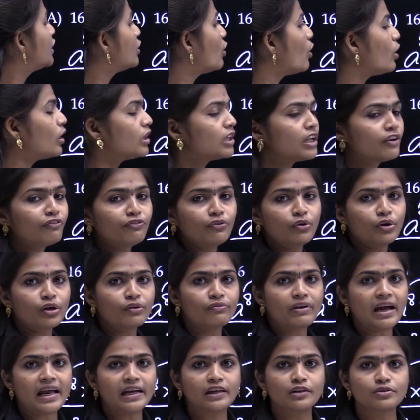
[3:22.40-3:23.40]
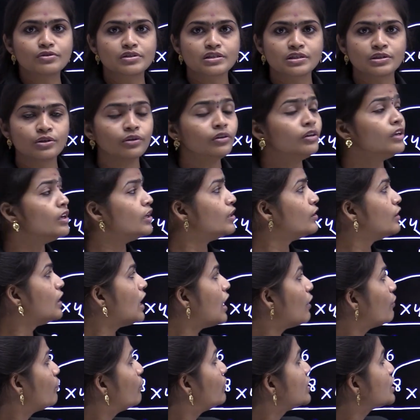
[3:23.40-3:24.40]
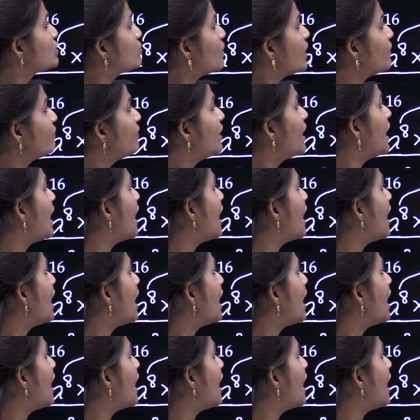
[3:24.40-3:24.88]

that all the four values, no? Now which one we